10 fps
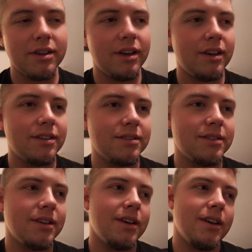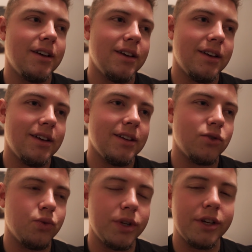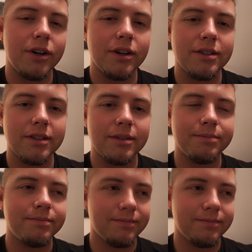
And it's really hard to